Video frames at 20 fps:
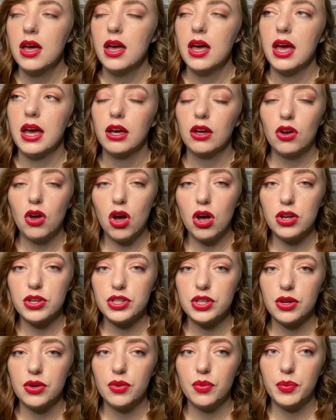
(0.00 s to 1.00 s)
It can
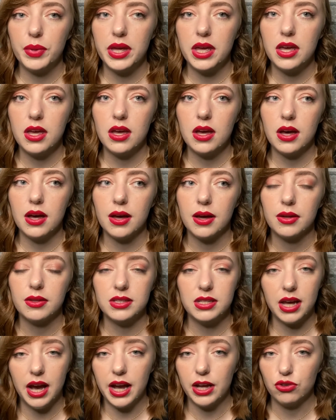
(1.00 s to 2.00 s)
also be
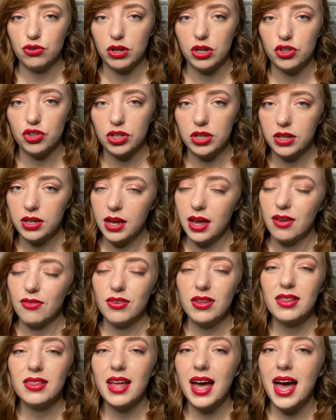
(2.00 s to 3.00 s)
dehydration. If
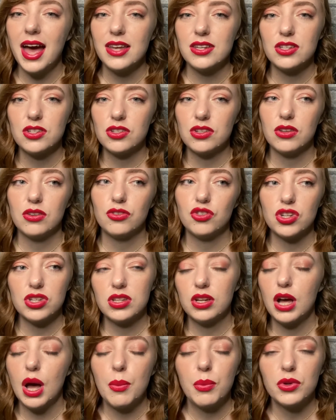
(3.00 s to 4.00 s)
it lasts just
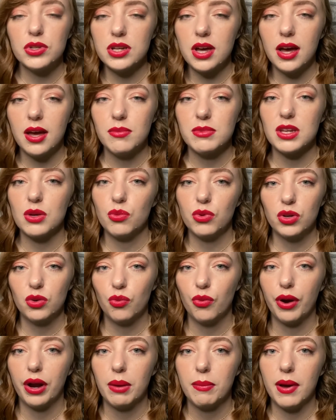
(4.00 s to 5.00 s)
a couple times, I wouldn't
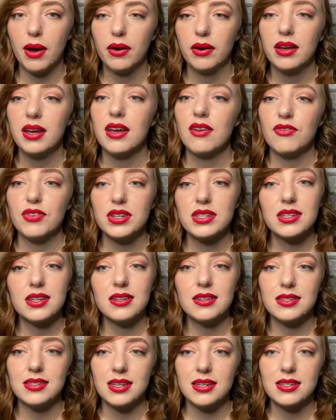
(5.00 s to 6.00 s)
worry about it. If it's
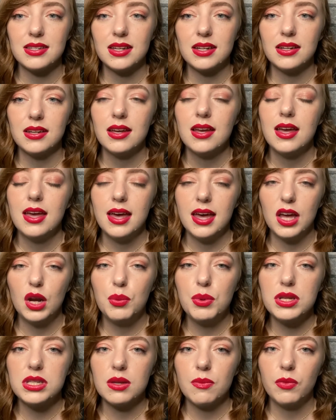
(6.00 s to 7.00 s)
consistent, it'll
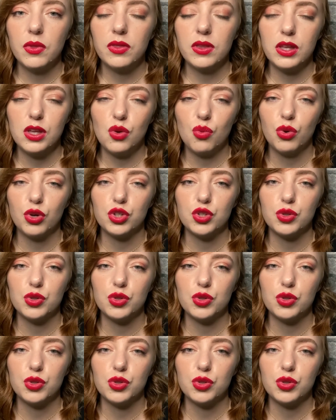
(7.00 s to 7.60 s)
be something that you want